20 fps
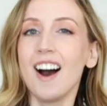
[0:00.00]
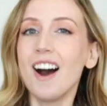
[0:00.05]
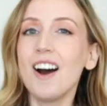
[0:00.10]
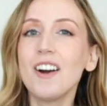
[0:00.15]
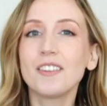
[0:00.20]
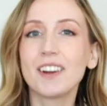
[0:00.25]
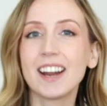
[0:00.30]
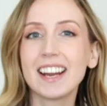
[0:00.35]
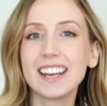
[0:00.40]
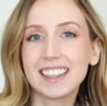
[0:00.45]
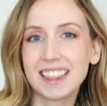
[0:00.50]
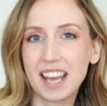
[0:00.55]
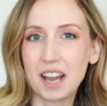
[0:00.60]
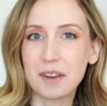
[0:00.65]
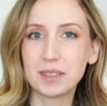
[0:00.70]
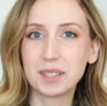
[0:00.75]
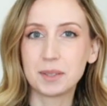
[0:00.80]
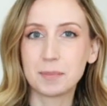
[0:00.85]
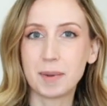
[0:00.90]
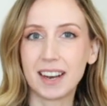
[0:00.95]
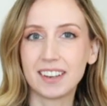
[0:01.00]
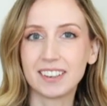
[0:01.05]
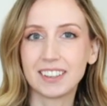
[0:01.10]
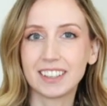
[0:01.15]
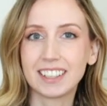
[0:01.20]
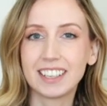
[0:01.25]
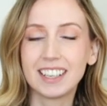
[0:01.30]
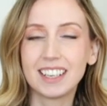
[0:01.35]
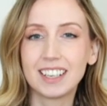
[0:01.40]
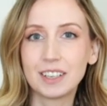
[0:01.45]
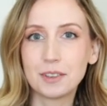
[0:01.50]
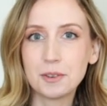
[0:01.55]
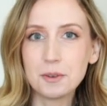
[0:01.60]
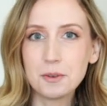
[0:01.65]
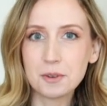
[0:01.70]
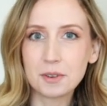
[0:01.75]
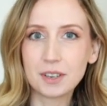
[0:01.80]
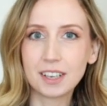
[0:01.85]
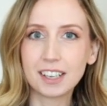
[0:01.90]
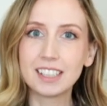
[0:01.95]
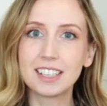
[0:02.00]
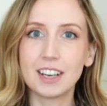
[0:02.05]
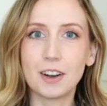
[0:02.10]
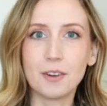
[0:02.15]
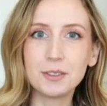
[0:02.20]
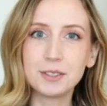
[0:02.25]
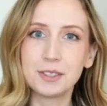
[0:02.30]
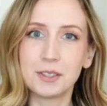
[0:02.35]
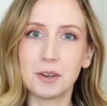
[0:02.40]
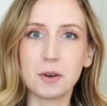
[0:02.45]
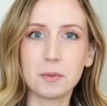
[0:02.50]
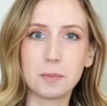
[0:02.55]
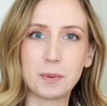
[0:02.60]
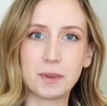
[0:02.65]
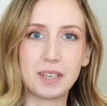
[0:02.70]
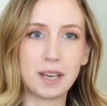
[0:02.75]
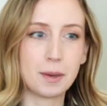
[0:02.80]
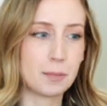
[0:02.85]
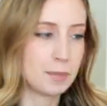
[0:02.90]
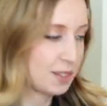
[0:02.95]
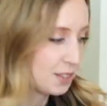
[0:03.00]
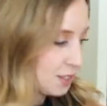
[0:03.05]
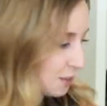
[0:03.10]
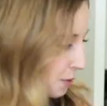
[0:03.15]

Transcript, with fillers: All right, that was better. Ooh, a ghost opened up the